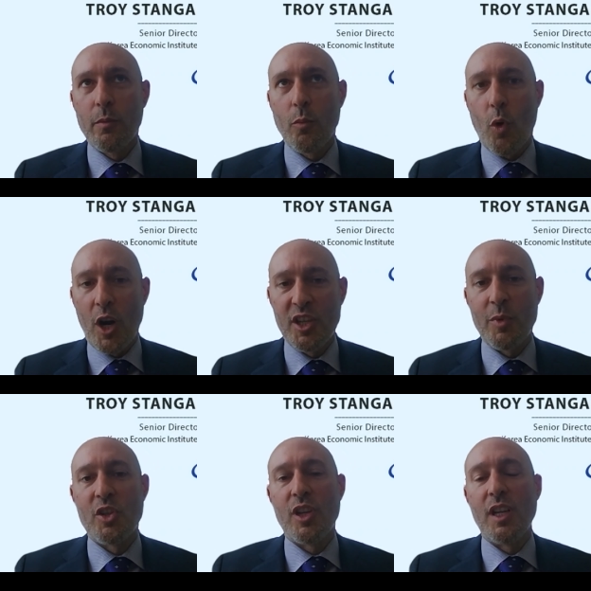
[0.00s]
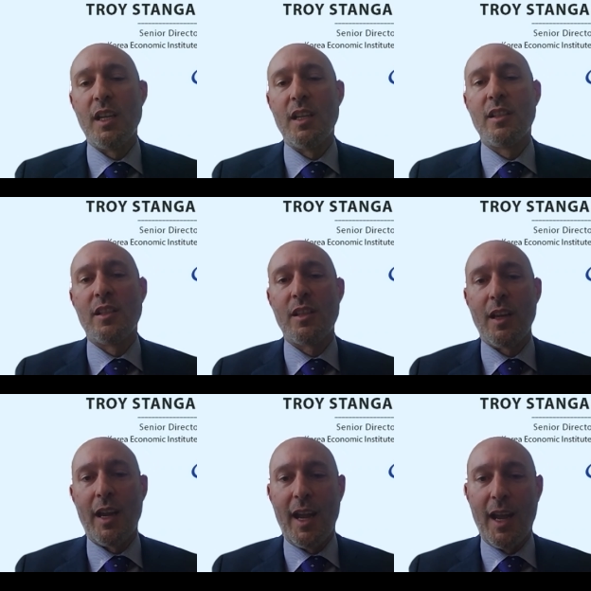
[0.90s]
washing machines
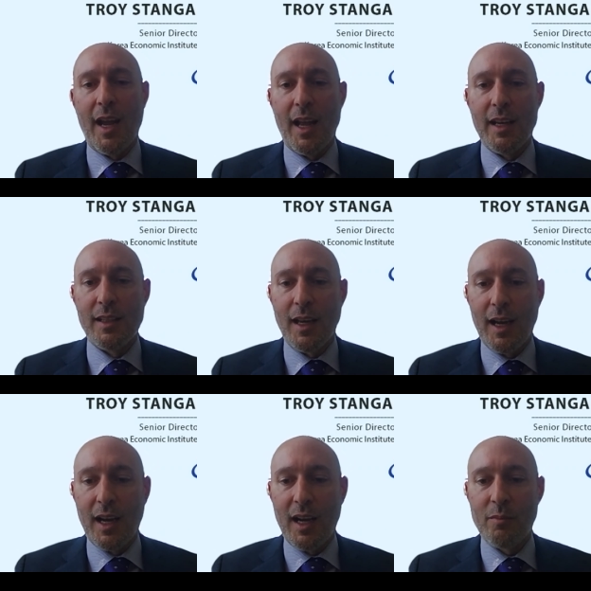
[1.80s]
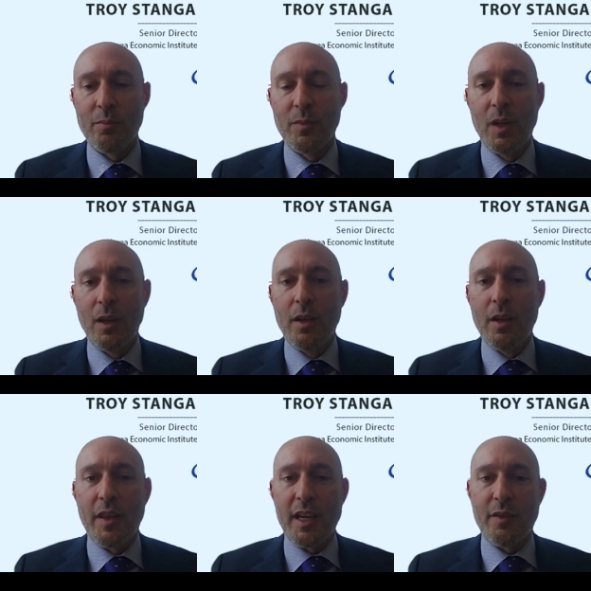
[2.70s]
and
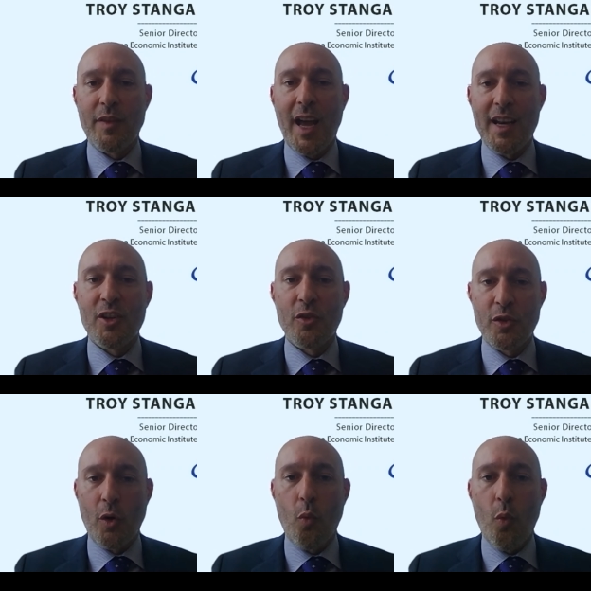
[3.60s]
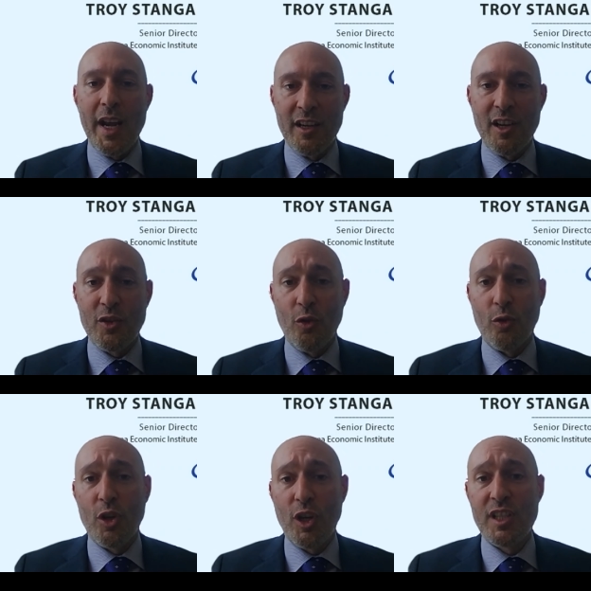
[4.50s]
things of that nature, so white industrial
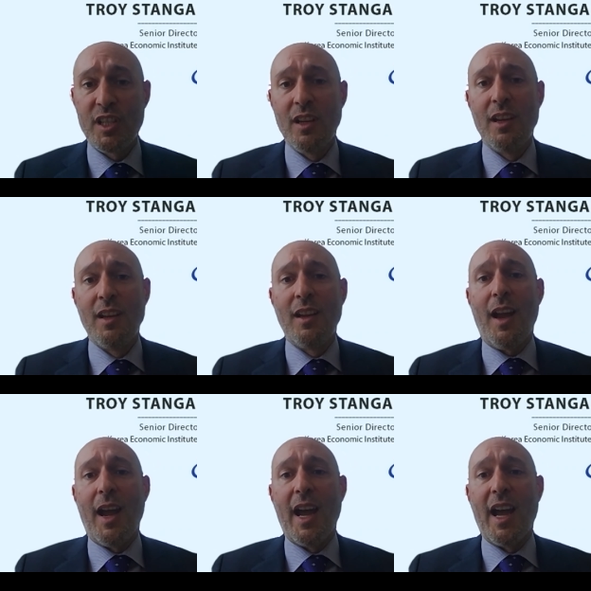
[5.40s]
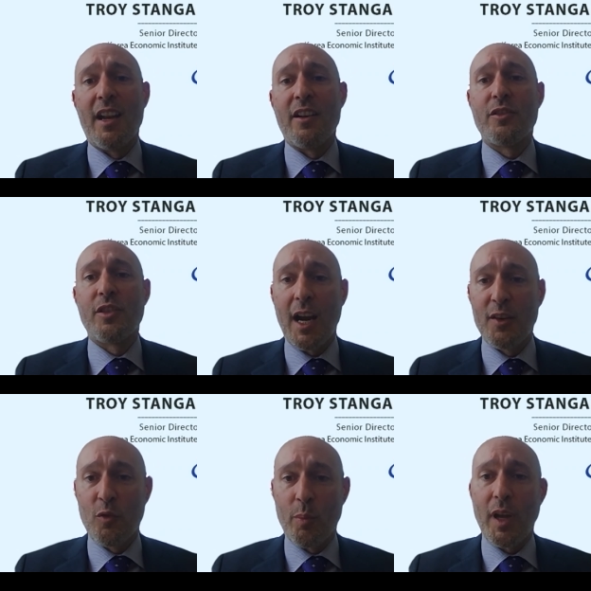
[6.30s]
goods. And
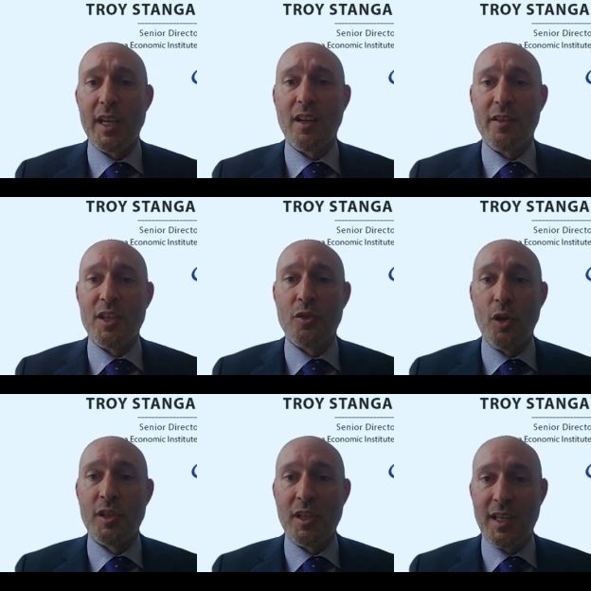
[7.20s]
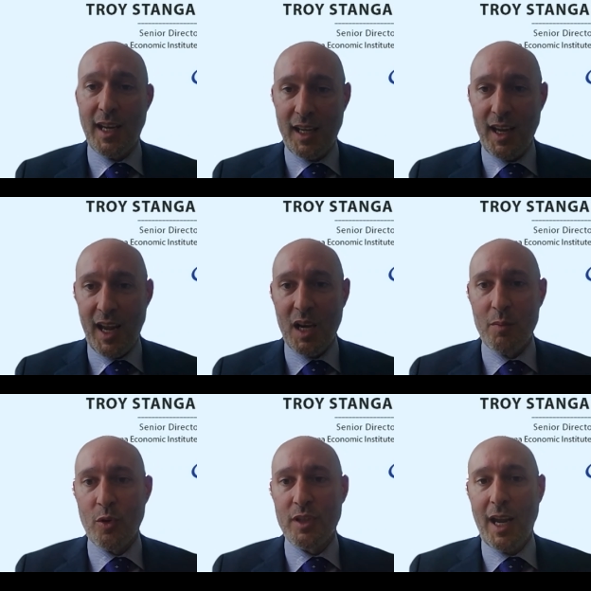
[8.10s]
tariffs were placed on these goods to take
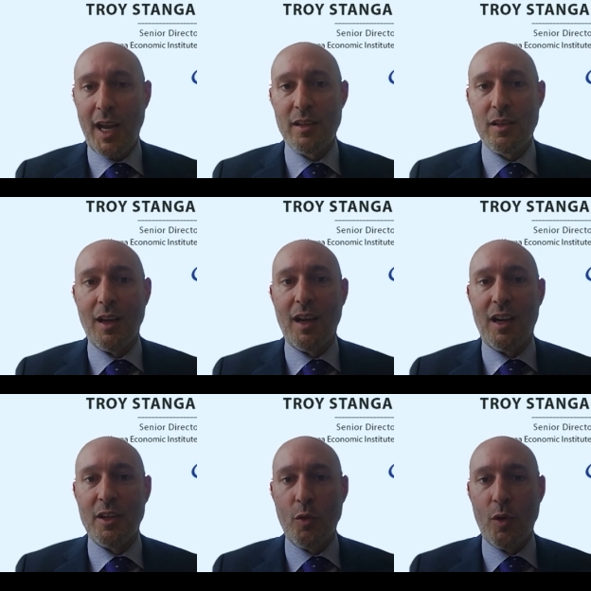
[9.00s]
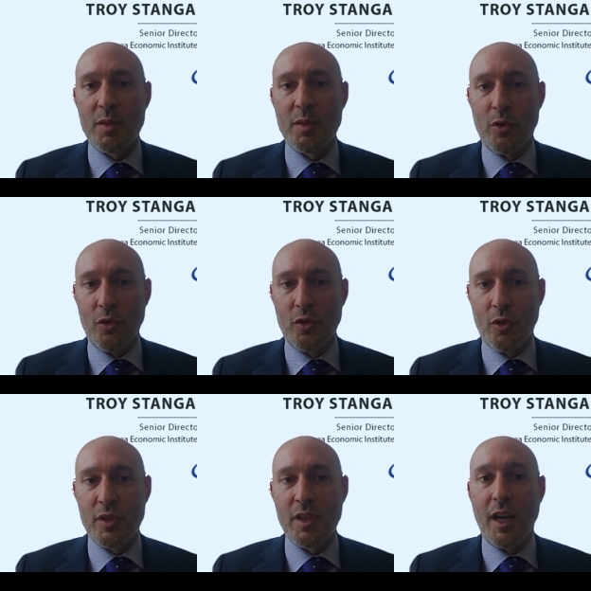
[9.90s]
and protect US
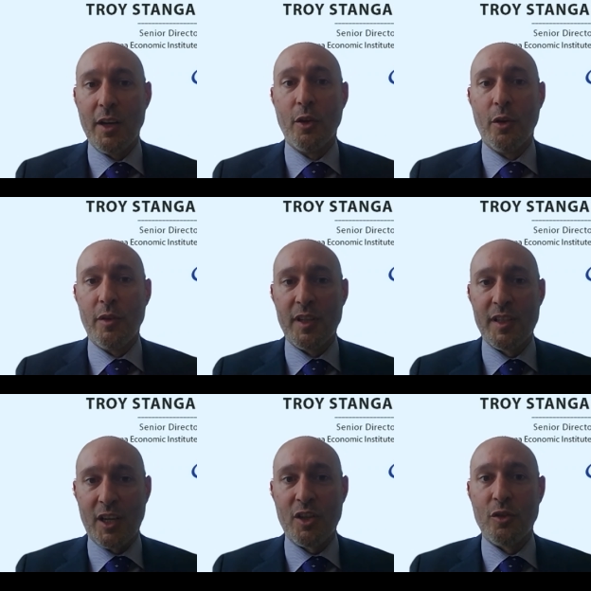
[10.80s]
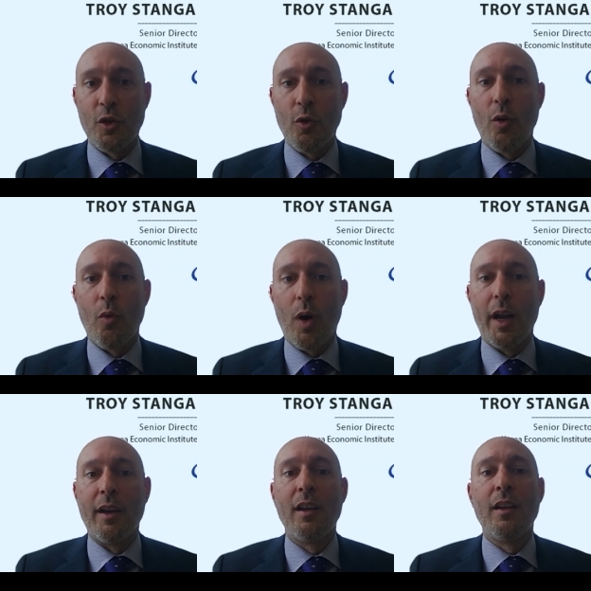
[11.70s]
producers under the Section
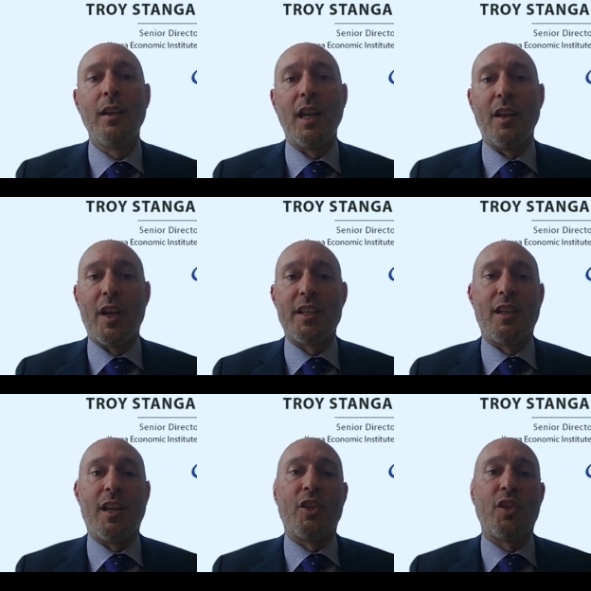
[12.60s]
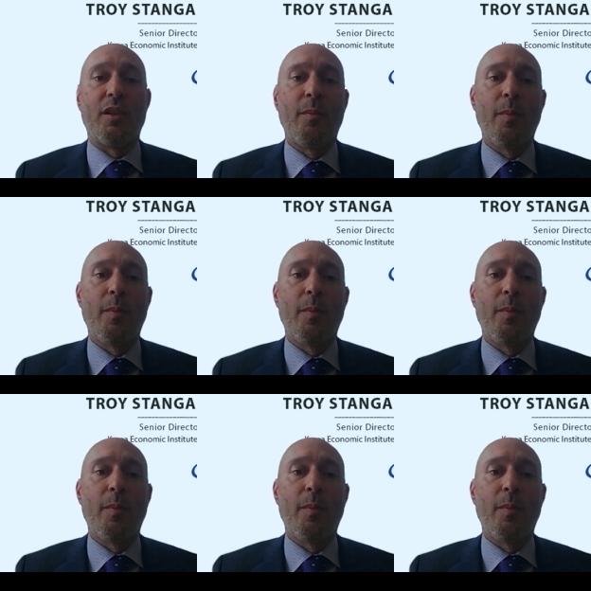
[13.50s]
201 investigation.